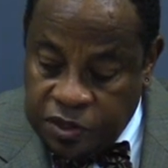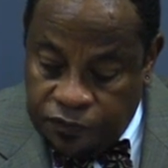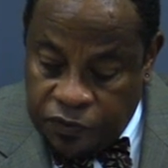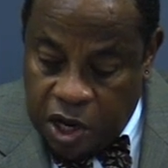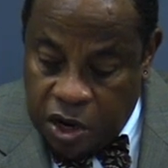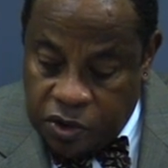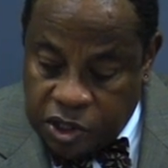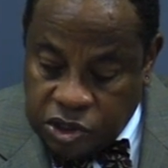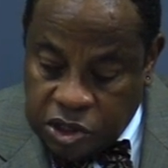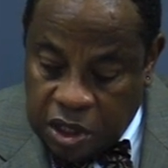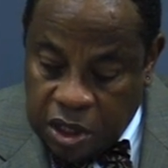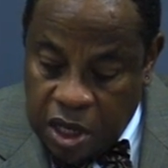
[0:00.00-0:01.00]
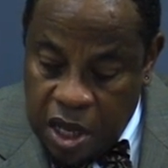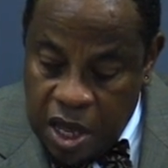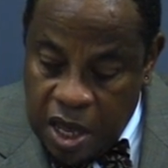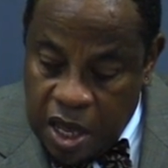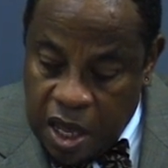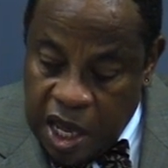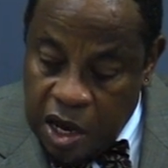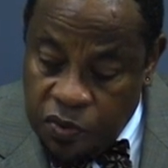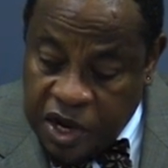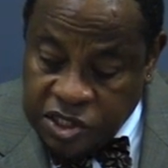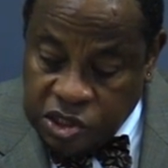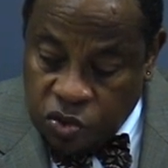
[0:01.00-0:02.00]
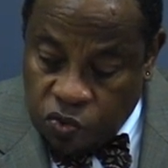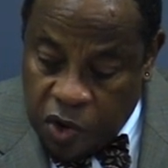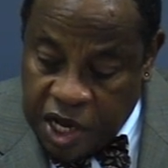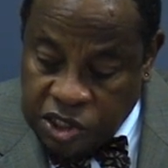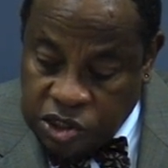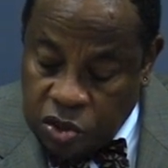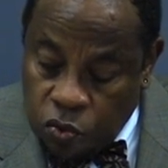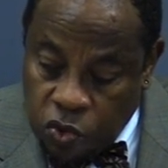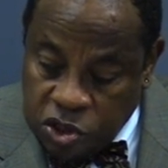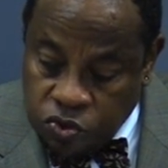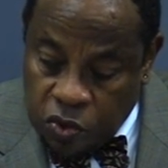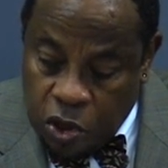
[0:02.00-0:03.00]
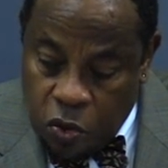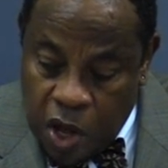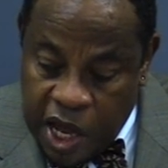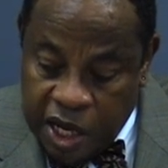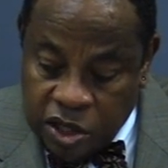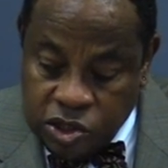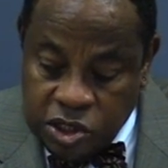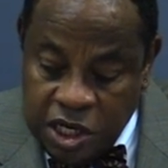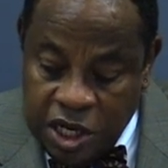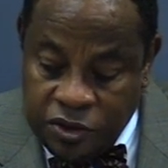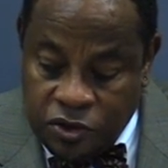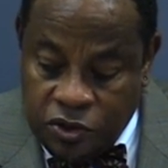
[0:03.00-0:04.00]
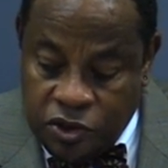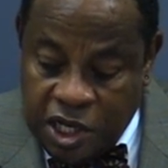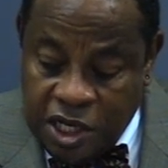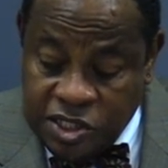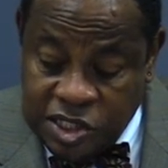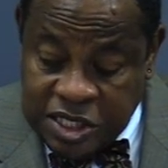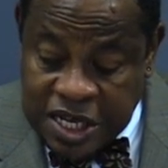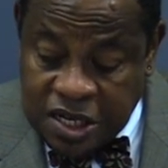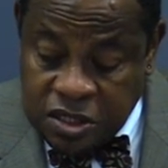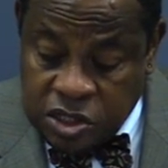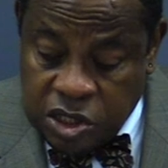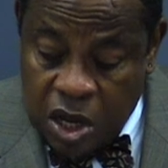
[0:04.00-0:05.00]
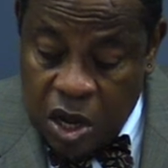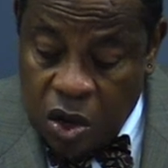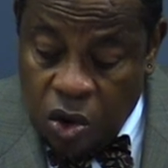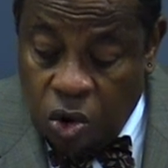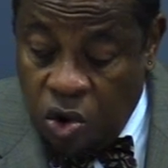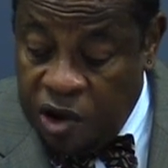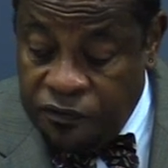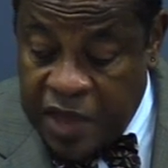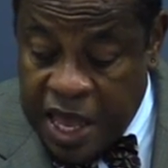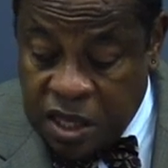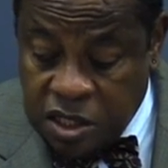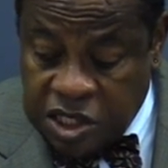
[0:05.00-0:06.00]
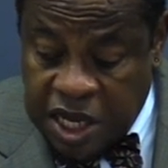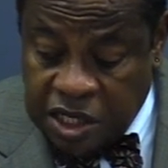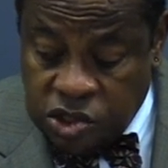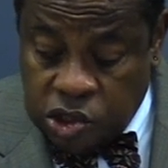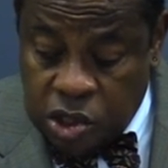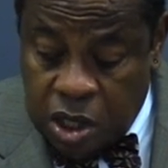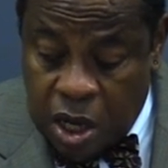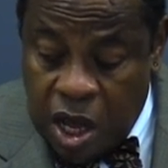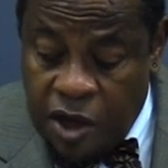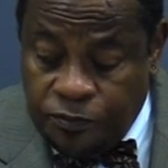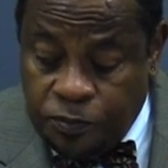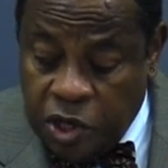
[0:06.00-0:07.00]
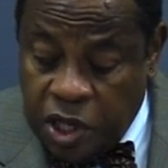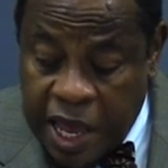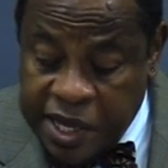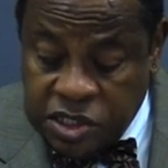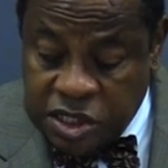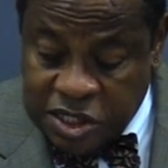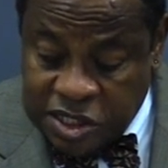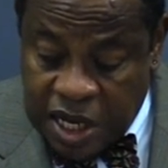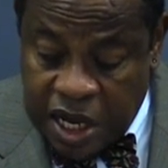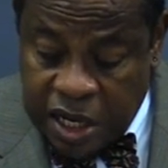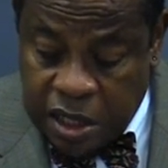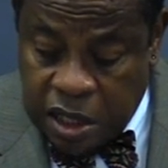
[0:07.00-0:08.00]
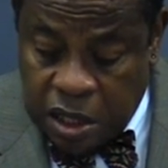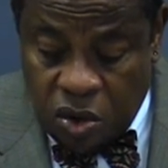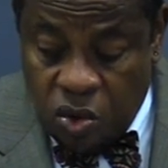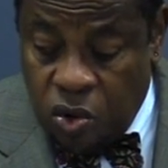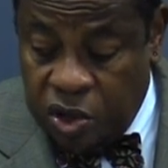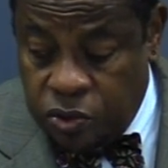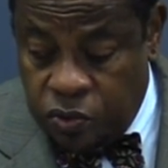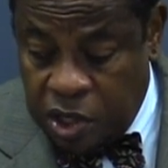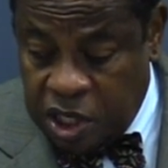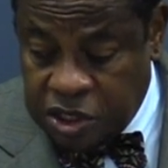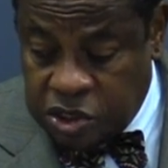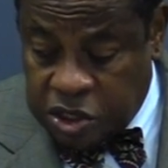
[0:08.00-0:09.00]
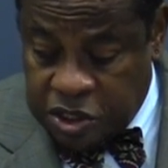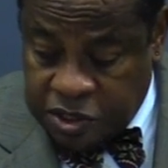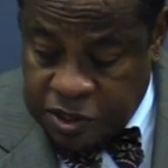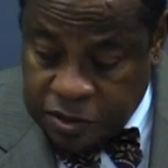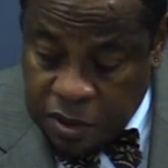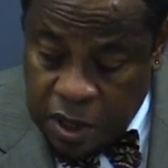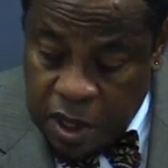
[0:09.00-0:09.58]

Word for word: and flourishing. A restoration which requires neither the assent or validation of polite society or the religious.